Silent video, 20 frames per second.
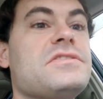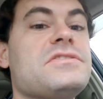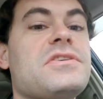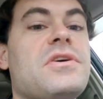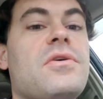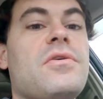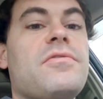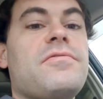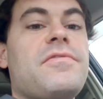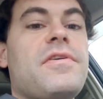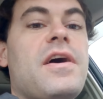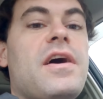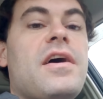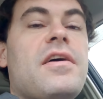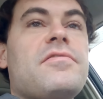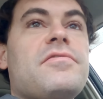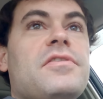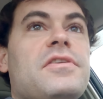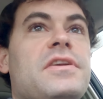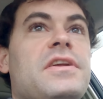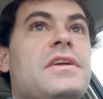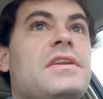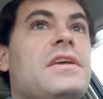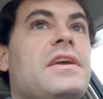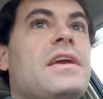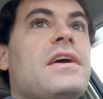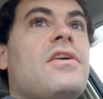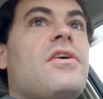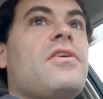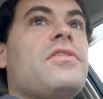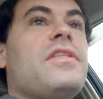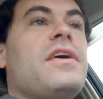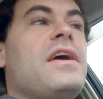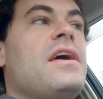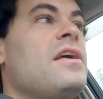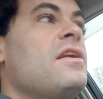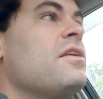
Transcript: So if I ever need to get on the